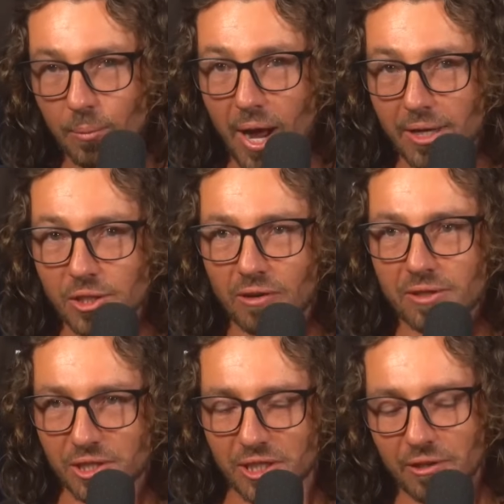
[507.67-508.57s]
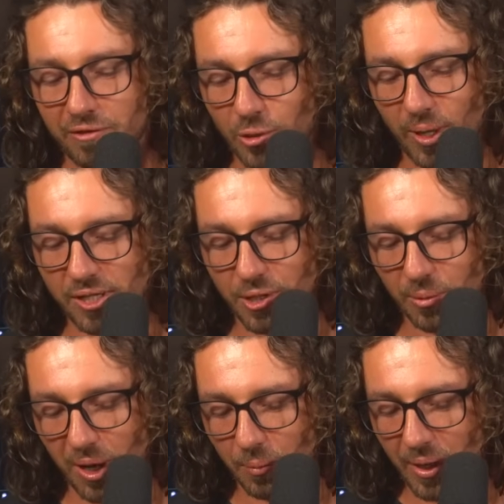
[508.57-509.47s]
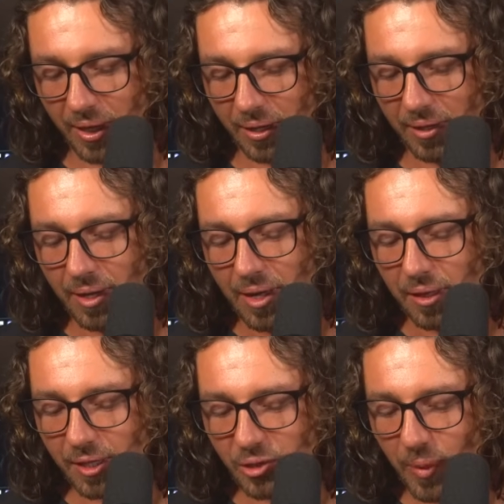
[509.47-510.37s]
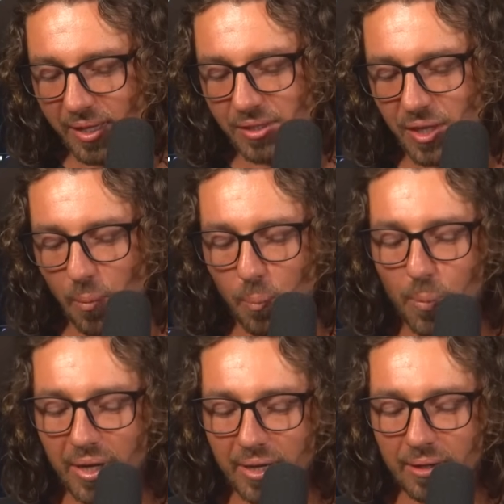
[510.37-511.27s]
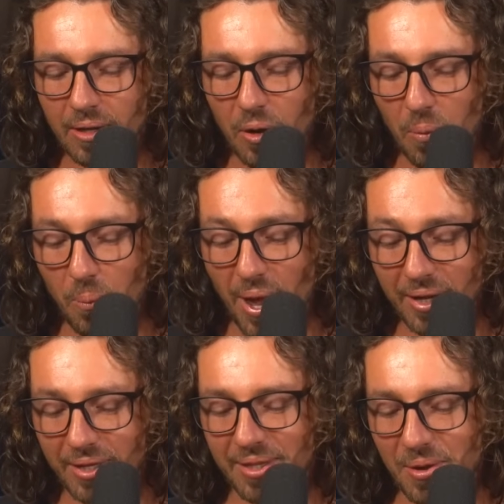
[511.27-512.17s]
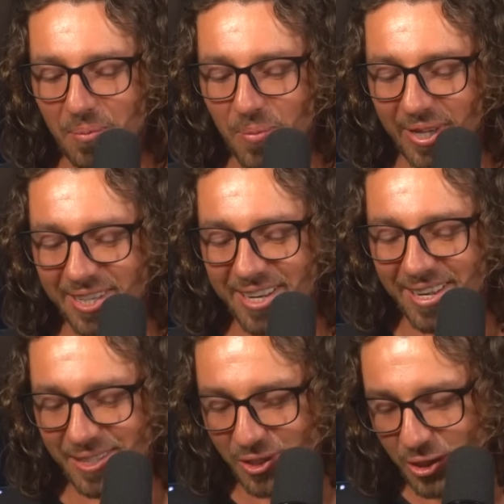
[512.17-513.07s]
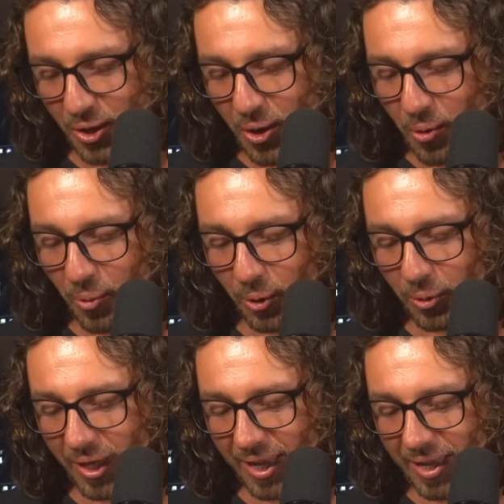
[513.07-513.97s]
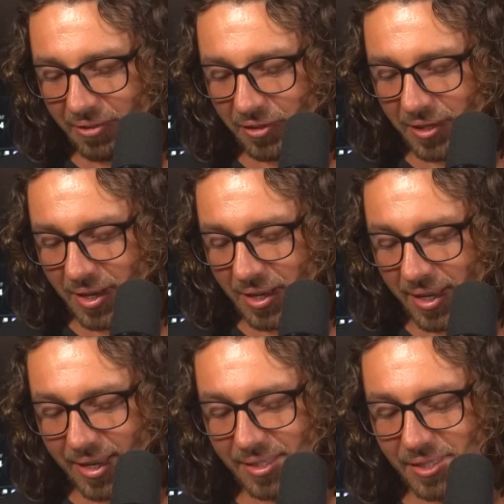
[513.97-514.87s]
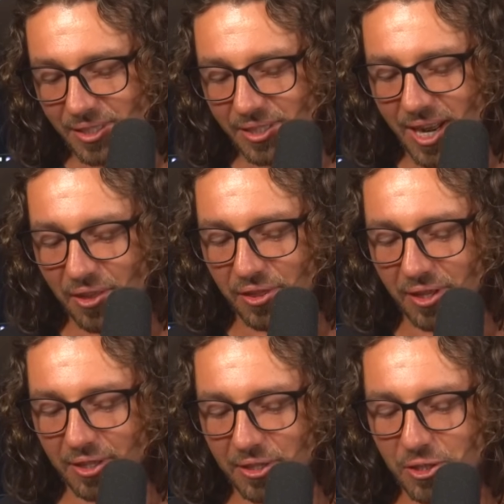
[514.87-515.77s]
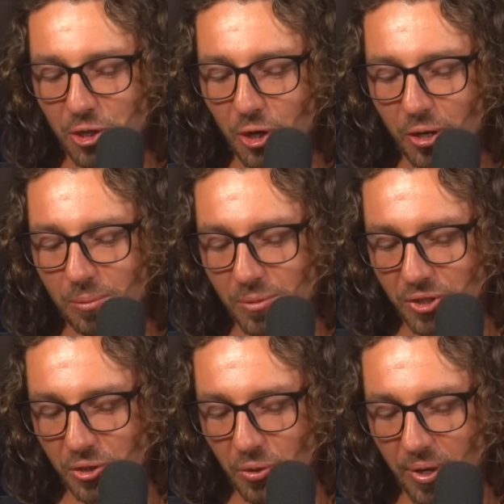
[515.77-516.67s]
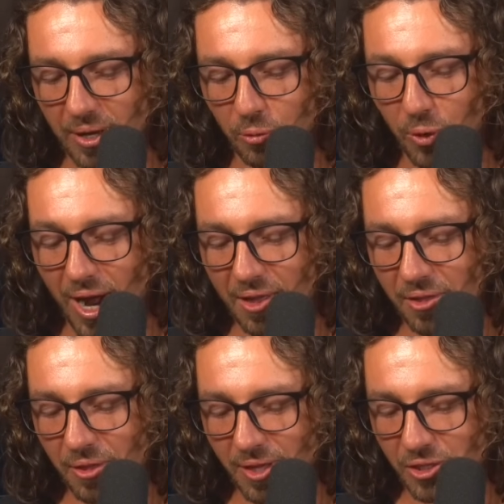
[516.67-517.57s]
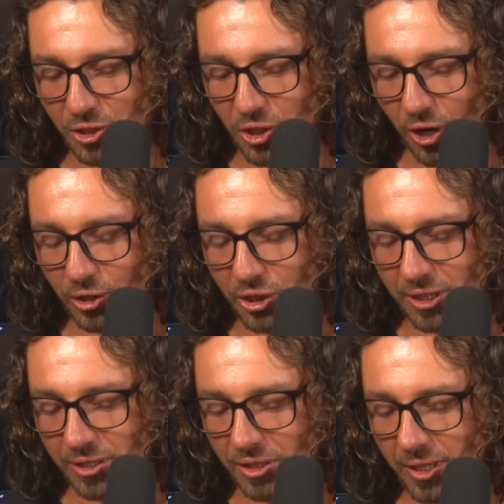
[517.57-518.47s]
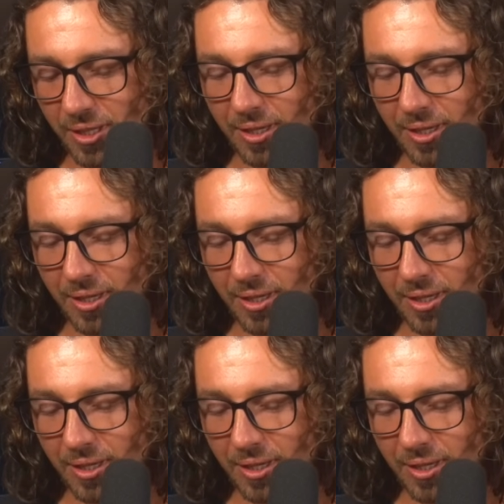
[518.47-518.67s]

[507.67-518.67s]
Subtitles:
Max, obviously, of 21 million. This means that many millionaires will even need to start thinking of terms rather than Satoshis